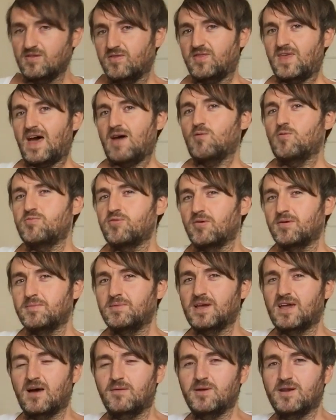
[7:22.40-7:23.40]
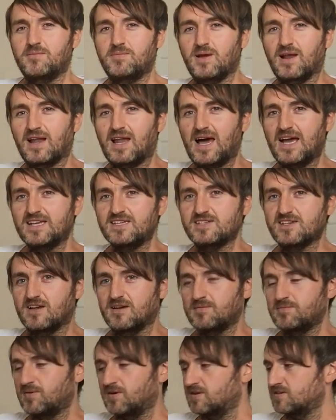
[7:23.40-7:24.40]
that will probably be coming a bit
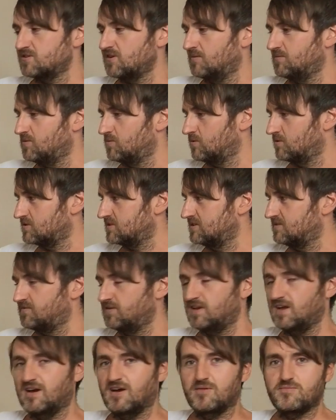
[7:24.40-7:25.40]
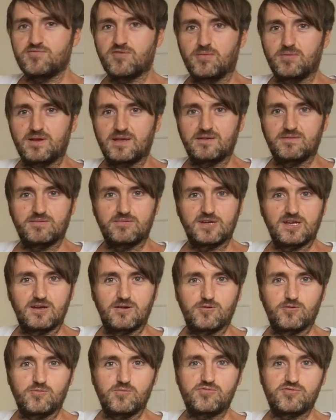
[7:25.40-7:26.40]
later. By the time you watch this video, it probably
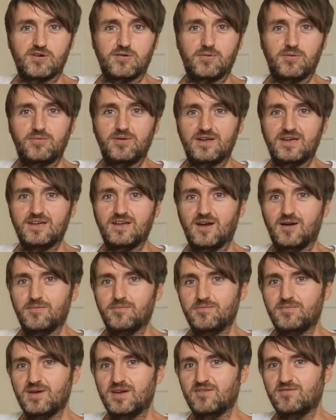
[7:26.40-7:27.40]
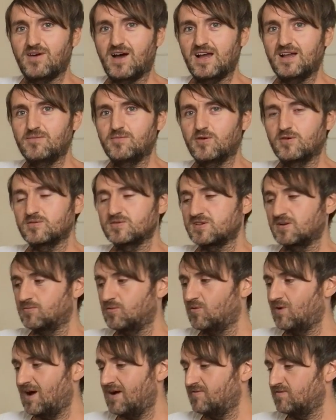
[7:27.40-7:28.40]
it will probably um, be available. So
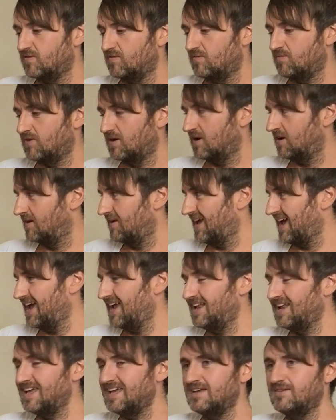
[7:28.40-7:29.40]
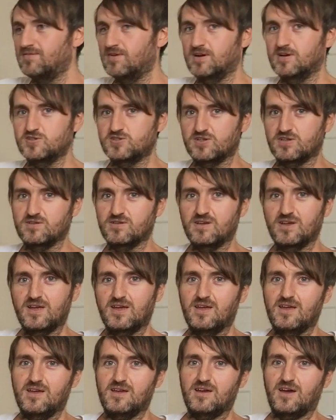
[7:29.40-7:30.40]
we'll have a, an LE version,
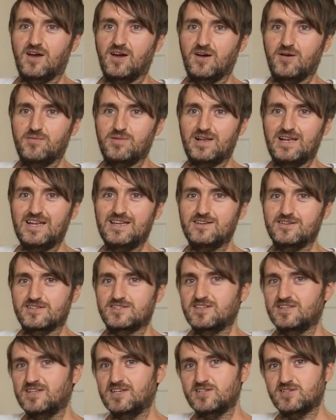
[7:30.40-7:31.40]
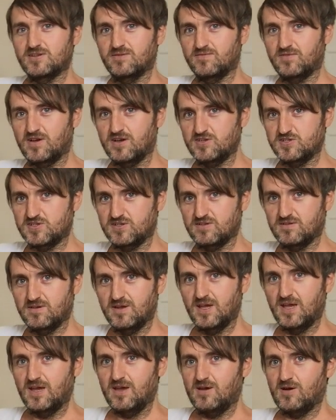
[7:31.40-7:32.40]
um, Linux edition version
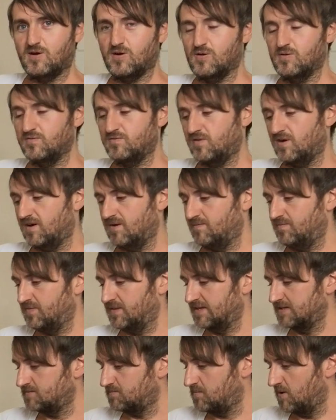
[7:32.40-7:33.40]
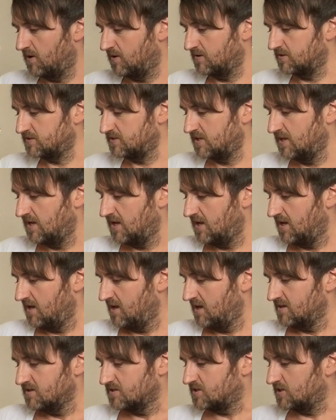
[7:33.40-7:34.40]
of um, this box.
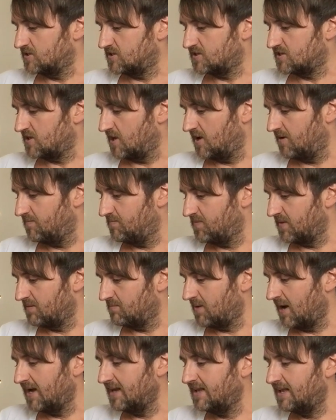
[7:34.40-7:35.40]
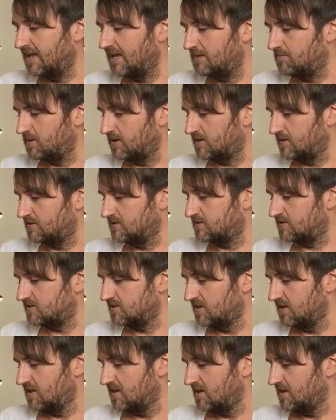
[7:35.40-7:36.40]
Just um, mainly
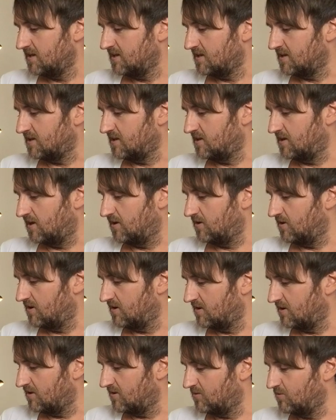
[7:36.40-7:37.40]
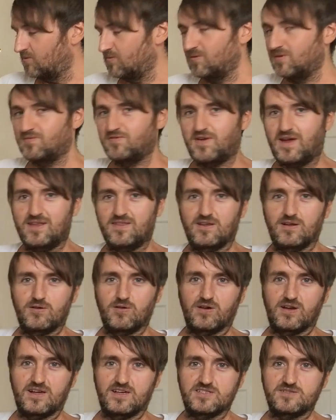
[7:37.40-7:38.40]
because you know we found that a
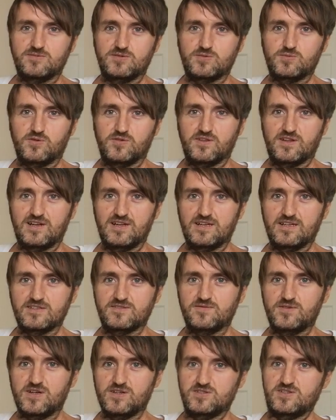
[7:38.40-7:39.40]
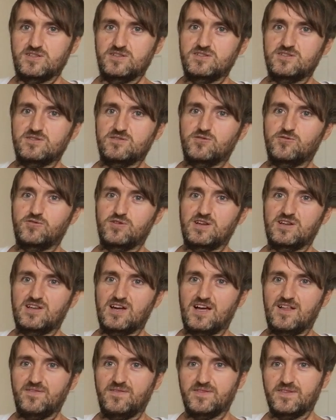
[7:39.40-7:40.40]
lot of customers want the Linux versions already
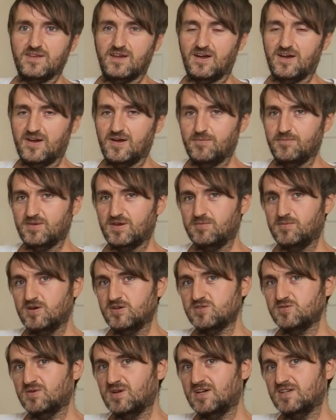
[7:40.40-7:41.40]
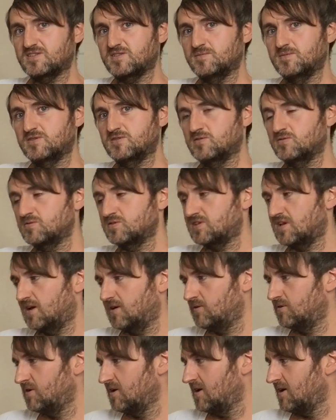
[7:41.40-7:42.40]
done, commercial customers, and
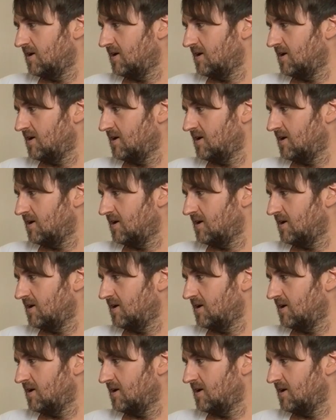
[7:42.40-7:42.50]
also